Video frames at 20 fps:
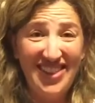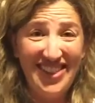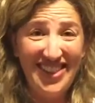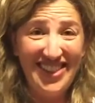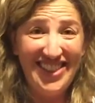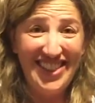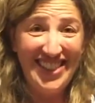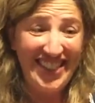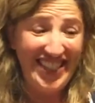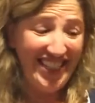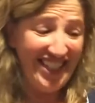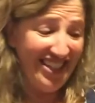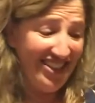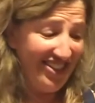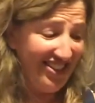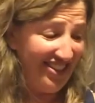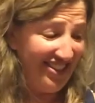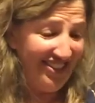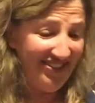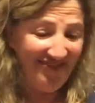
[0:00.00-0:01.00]
the
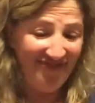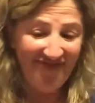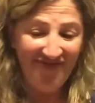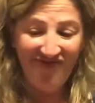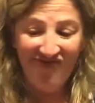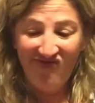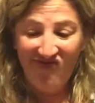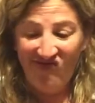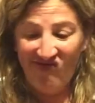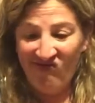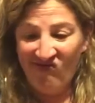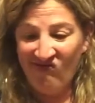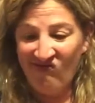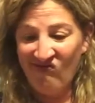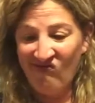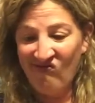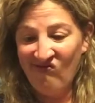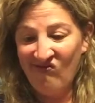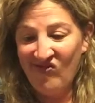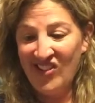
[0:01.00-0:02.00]
needle
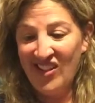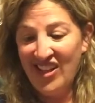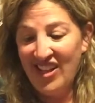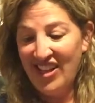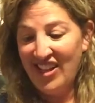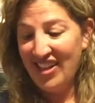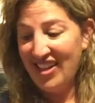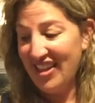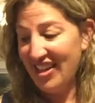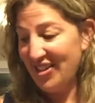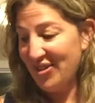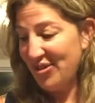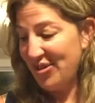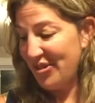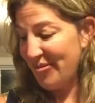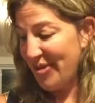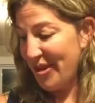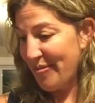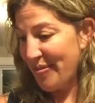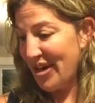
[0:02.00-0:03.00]
that goes
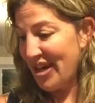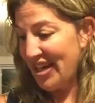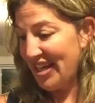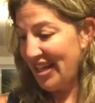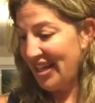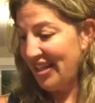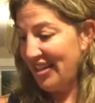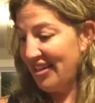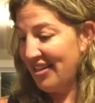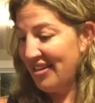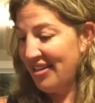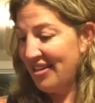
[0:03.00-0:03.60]
in my body,